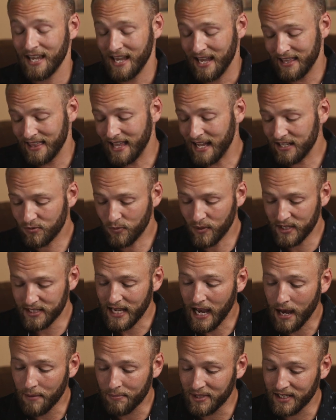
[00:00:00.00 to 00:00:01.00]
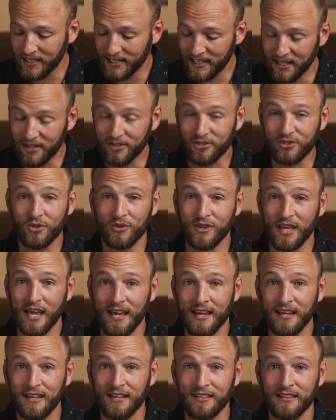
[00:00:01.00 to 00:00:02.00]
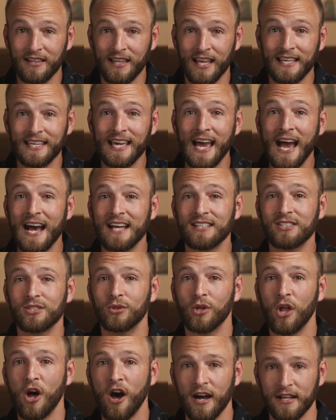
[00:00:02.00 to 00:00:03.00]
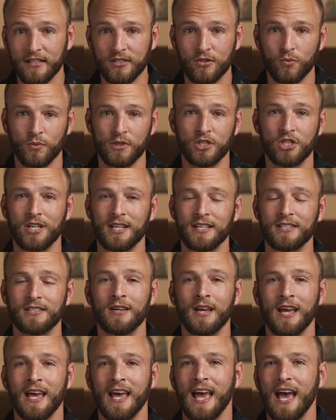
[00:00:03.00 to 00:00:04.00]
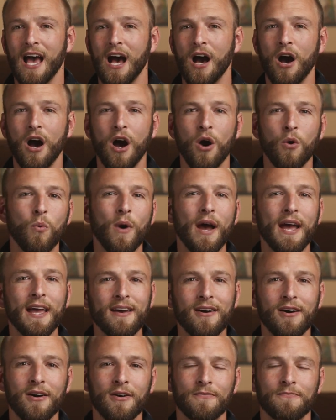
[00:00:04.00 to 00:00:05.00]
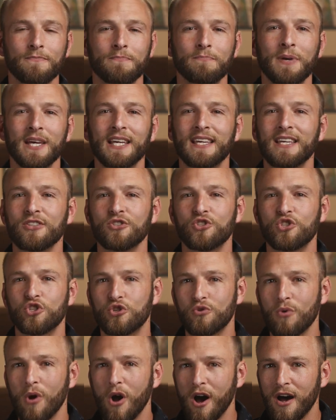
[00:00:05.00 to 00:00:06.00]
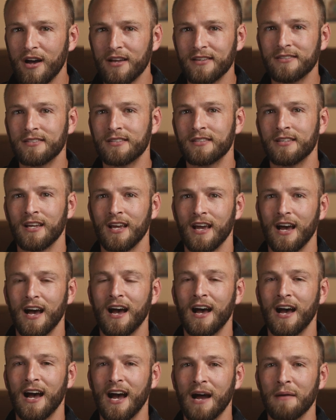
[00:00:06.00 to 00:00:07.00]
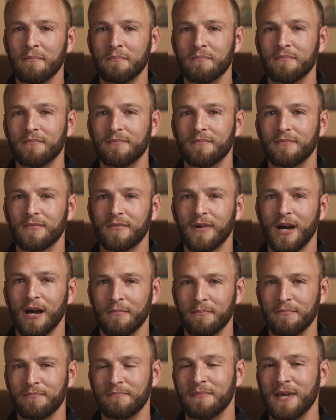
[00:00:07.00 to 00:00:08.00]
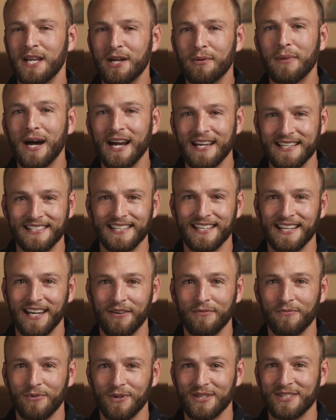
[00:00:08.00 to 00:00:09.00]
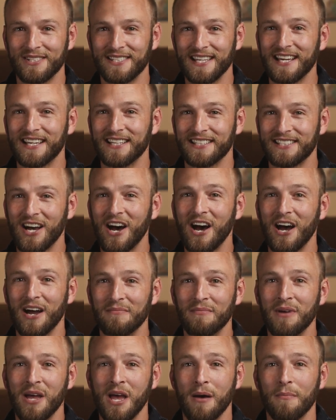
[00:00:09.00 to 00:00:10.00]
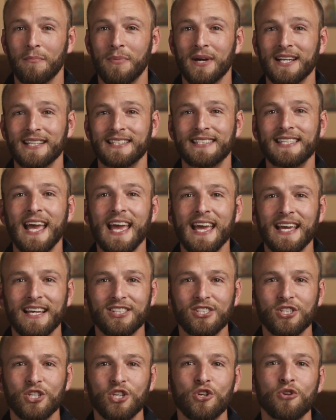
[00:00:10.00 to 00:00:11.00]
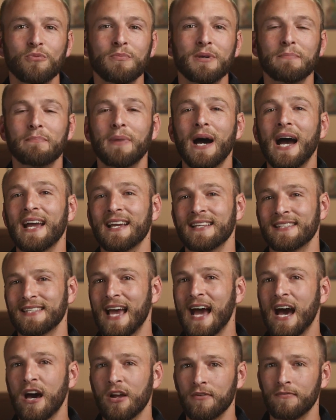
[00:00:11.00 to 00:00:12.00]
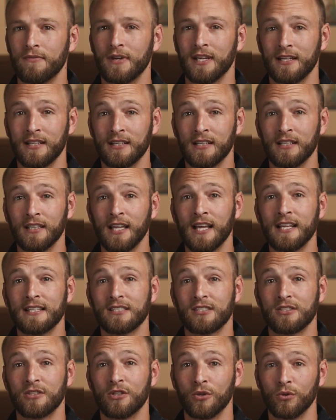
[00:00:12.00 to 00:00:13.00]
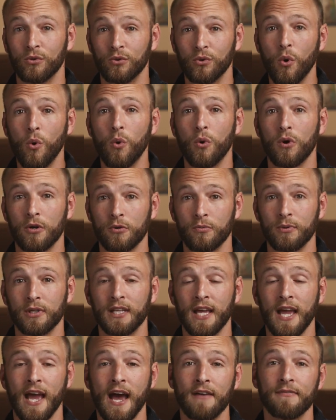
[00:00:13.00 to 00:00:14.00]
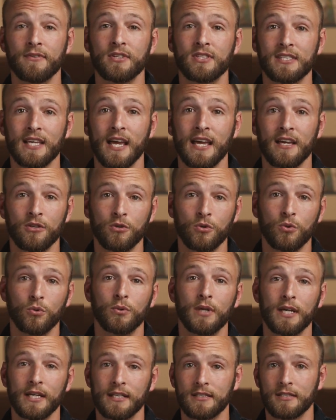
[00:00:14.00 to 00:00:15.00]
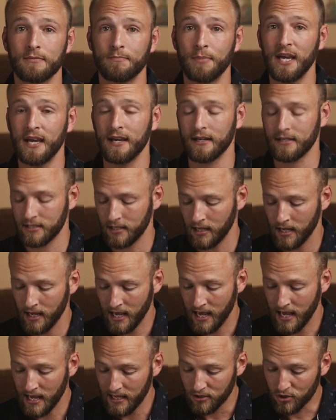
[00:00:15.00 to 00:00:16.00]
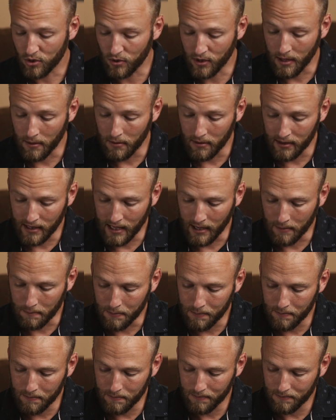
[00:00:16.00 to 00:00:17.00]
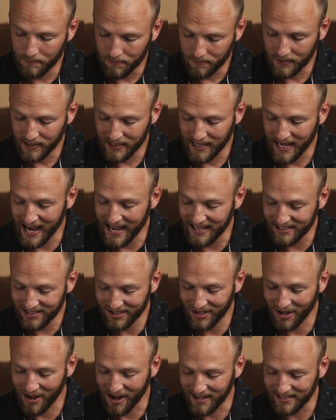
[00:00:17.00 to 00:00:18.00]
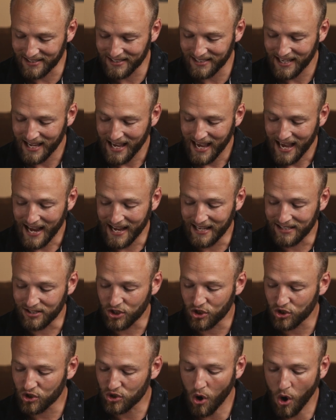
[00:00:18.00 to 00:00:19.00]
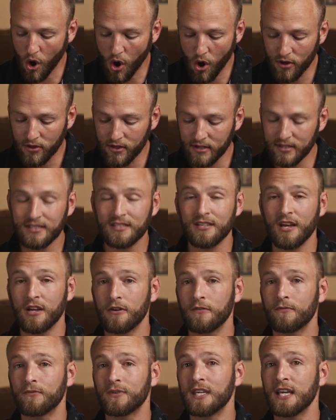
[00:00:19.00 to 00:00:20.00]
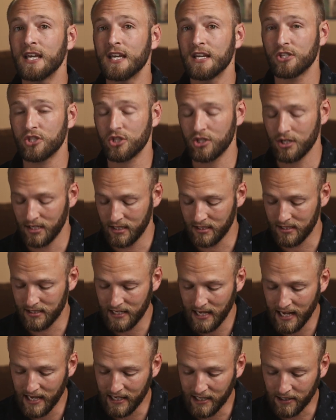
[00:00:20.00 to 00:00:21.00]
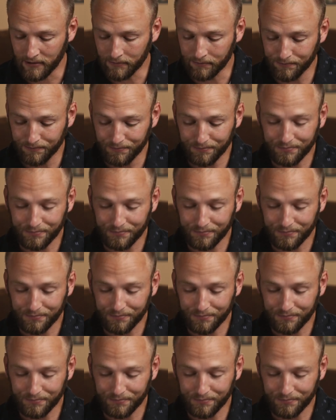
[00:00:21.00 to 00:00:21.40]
And that's what's happening here. So they cast lots, which is a way of picking straws. I'm minimizing it for the sake of time, but it takes human bias out of it and it lets the Lord really have a say in who gets picked. So they cast lots, and Saul, the son of Kish, is taken.